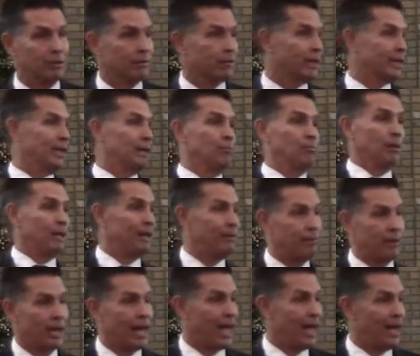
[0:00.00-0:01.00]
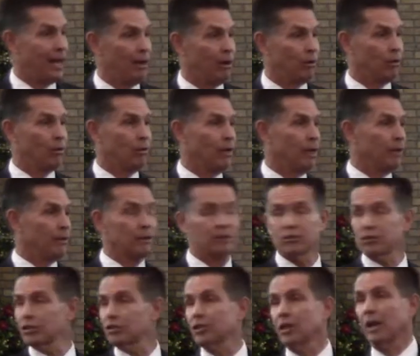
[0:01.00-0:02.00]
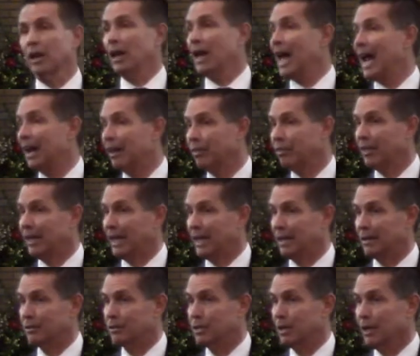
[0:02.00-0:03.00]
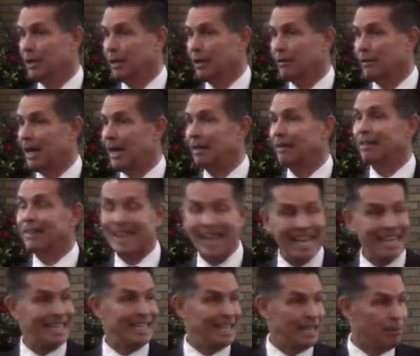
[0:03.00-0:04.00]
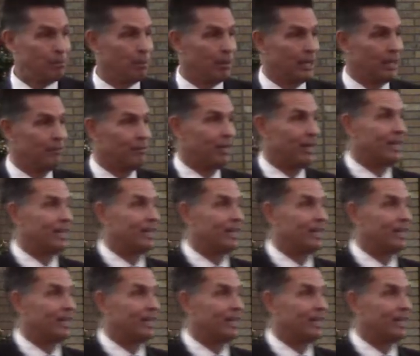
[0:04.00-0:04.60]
They didn't believe in hell. There's just a lot of things that they didn't believe in, and